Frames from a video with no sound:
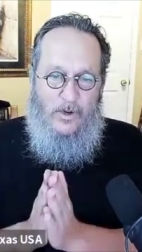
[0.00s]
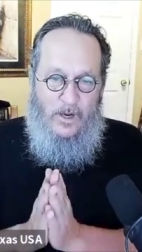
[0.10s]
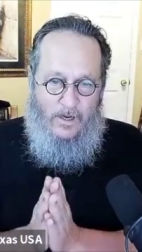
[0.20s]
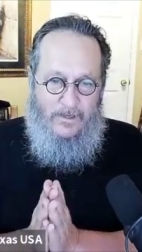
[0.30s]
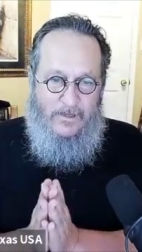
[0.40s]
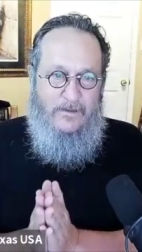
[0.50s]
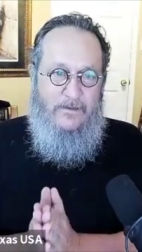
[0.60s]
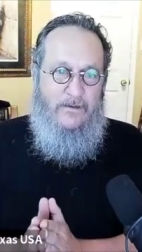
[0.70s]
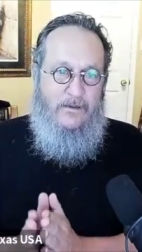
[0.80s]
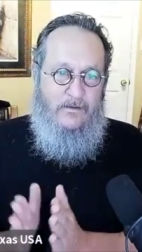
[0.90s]
hugging
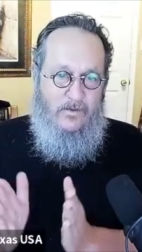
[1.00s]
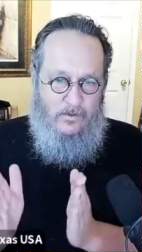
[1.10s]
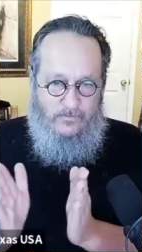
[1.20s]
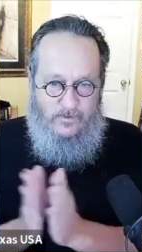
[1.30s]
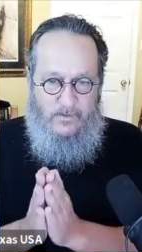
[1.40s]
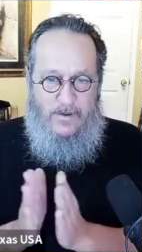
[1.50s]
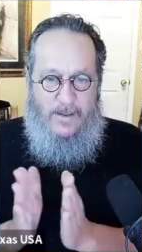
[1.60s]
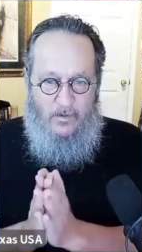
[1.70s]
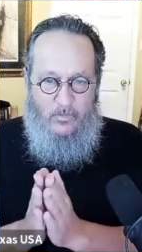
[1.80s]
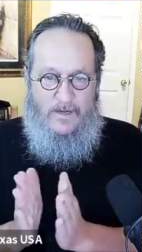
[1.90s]
and sort of
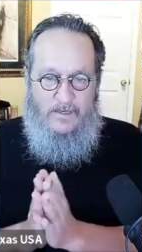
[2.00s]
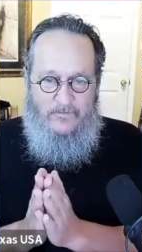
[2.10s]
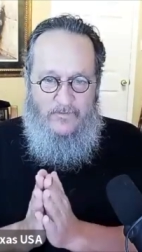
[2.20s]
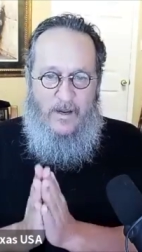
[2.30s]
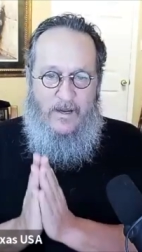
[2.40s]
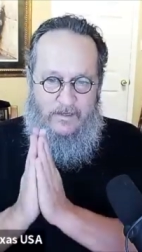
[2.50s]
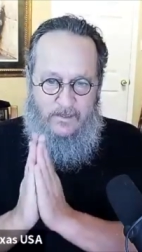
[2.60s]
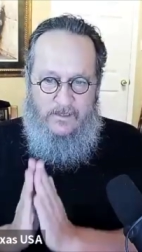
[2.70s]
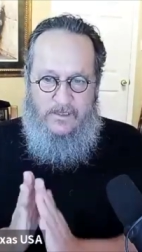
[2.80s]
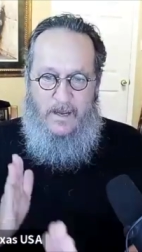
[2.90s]
somehow rectifying and
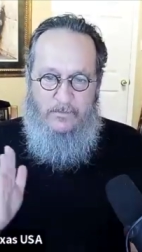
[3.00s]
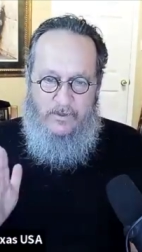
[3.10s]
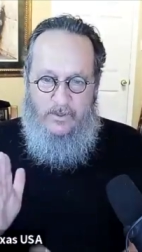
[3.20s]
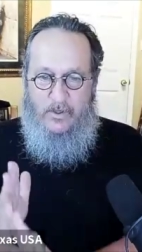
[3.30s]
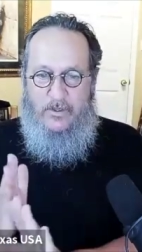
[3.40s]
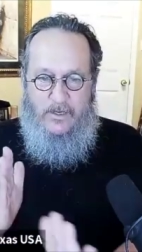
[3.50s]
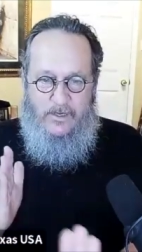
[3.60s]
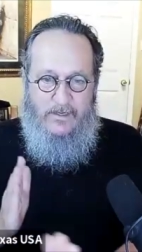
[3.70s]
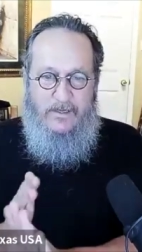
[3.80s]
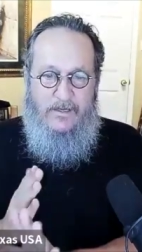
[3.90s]
establishing okay
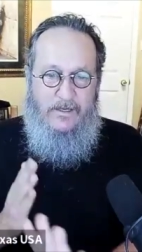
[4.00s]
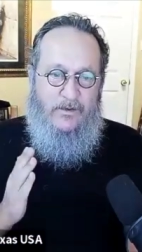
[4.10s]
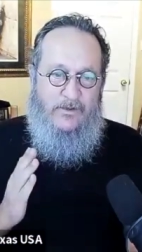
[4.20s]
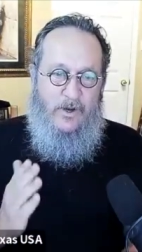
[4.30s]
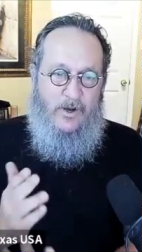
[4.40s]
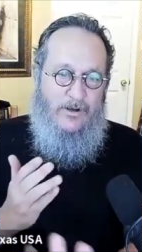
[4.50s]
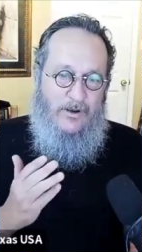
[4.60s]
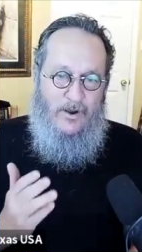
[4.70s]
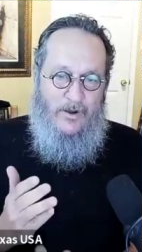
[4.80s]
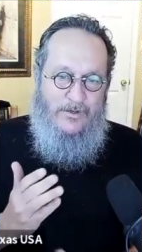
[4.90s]
here's our
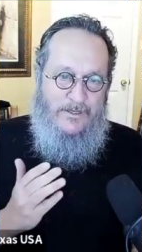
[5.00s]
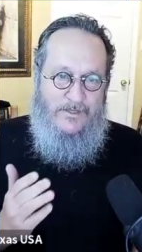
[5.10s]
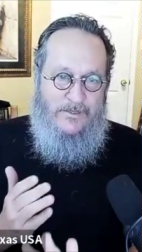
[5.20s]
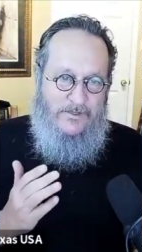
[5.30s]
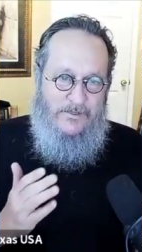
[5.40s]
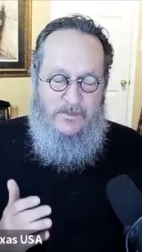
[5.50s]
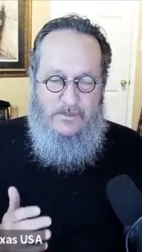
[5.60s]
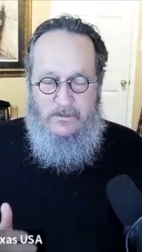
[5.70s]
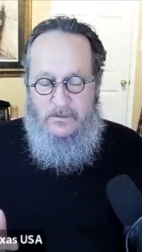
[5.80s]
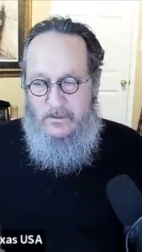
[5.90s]
our distances
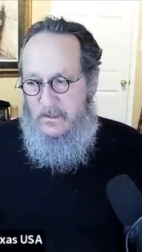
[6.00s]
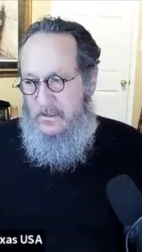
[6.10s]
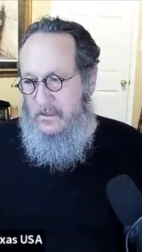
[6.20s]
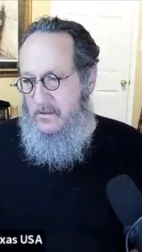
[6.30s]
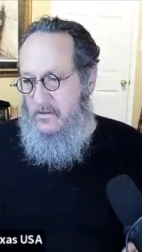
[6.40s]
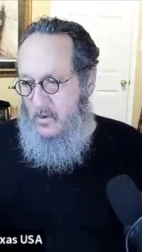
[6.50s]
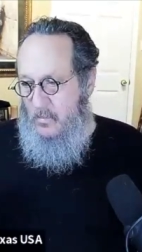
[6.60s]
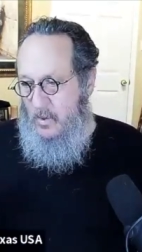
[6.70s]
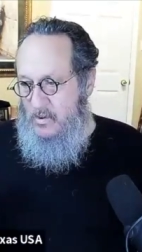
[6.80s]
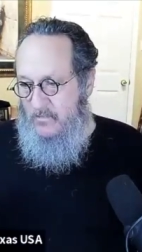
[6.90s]
here there's
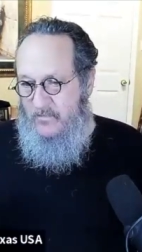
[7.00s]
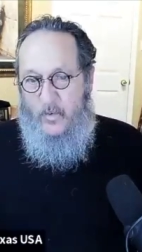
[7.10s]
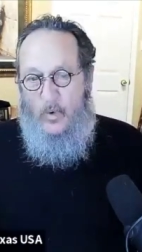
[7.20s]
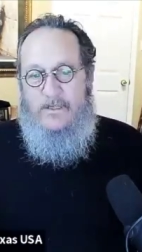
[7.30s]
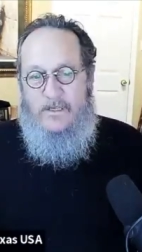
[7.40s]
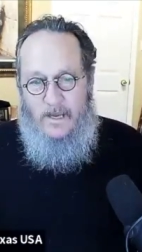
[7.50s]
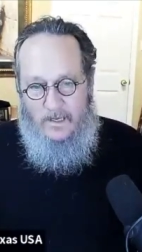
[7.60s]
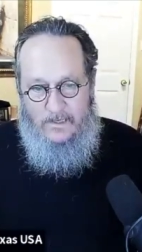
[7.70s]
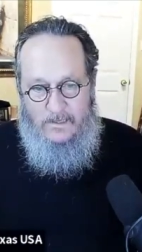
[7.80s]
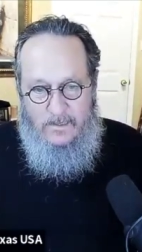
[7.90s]
almost a
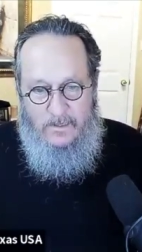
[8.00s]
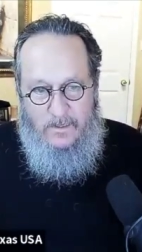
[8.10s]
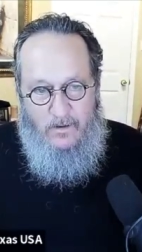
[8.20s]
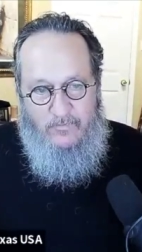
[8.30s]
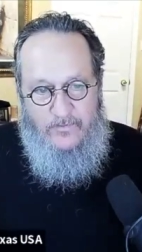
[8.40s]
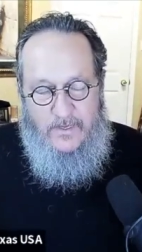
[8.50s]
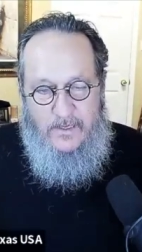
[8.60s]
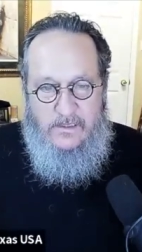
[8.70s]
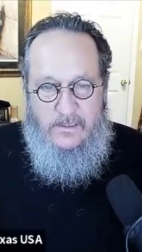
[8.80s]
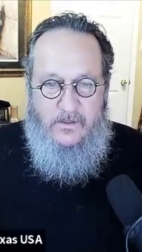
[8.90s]
foretelling of
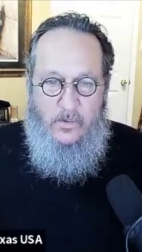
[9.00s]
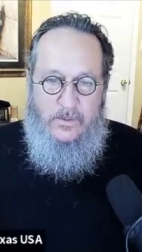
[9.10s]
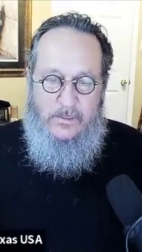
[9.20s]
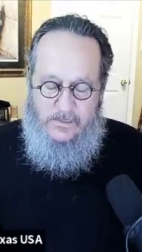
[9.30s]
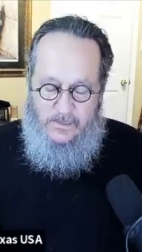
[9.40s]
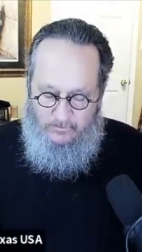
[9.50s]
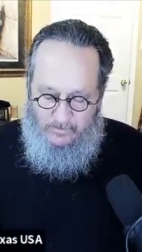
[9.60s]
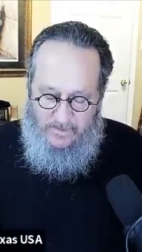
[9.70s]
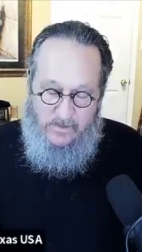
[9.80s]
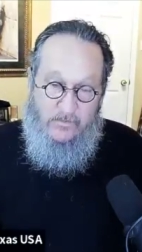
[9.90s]
things that's going to take
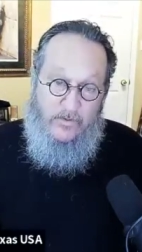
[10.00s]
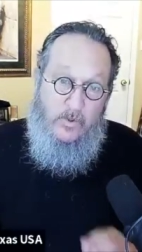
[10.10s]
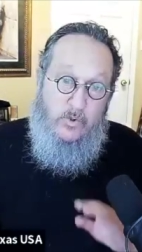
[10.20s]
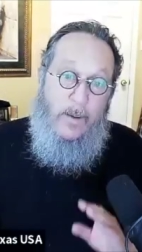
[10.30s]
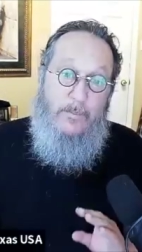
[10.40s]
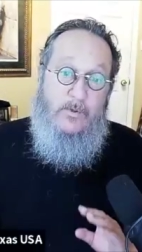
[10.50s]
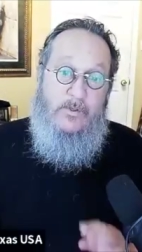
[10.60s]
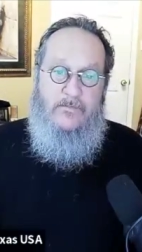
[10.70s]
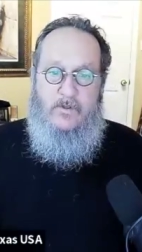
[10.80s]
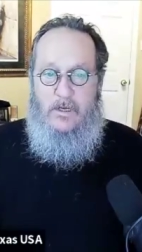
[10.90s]
place of the troubles
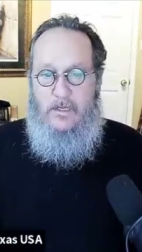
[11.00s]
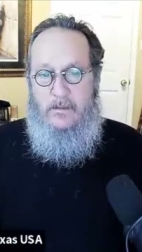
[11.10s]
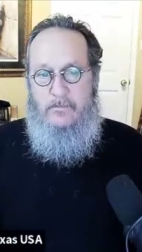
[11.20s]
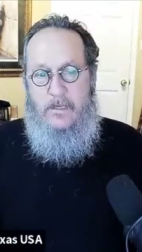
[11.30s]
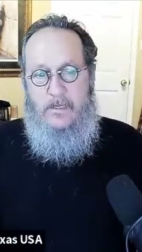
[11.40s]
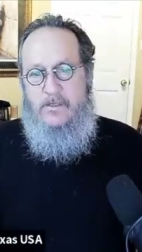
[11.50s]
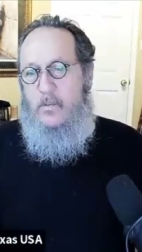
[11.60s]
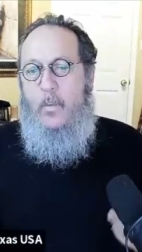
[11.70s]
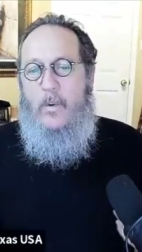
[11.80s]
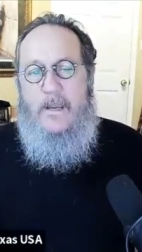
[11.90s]
of jacob so
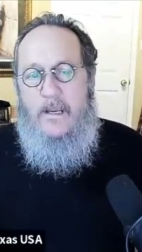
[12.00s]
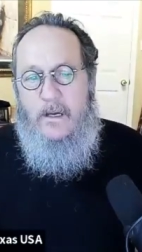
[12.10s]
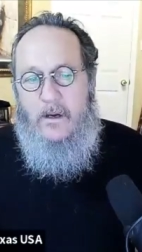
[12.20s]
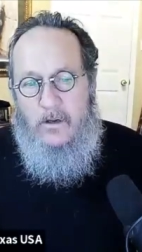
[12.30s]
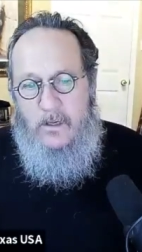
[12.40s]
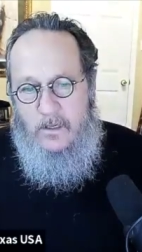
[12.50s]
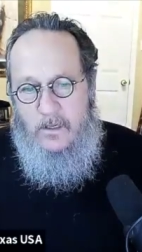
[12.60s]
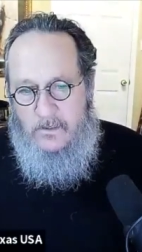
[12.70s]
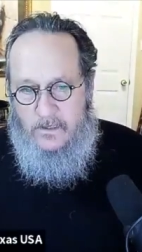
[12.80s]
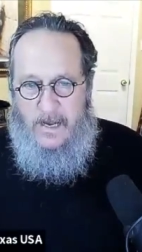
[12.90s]
when we hear
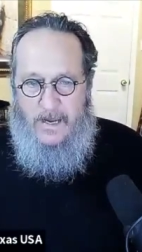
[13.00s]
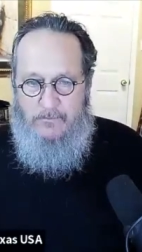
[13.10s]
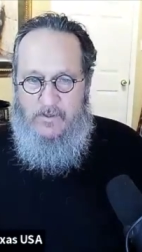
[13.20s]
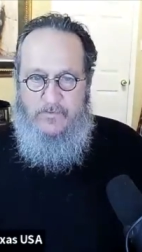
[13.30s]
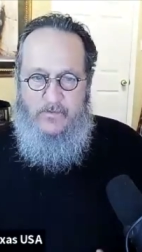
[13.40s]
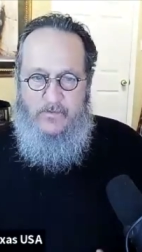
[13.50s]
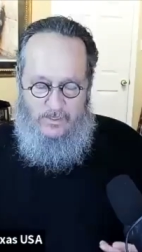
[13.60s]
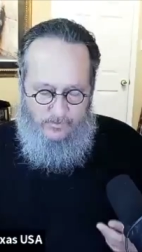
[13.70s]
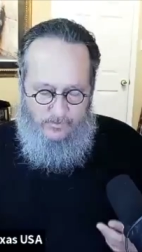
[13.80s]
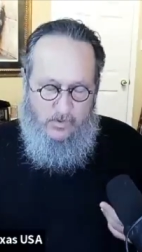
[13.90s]
the times of
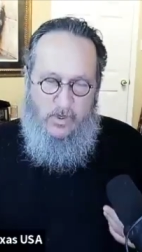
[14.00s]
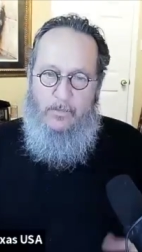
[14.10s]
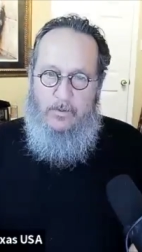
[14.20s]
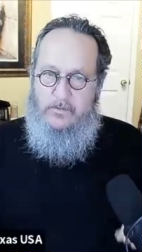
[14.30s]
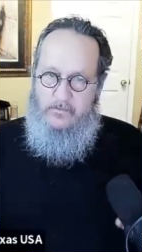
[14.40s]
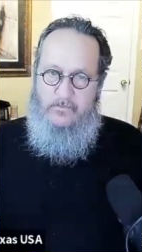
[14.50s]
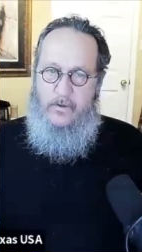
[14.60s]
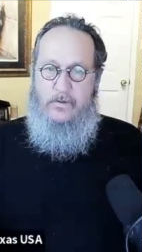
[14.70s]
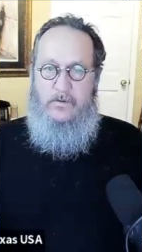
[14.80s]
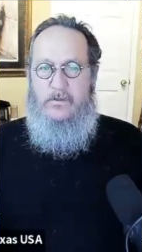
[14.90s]
jacob's troubles
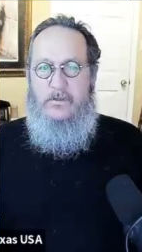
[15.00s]
folks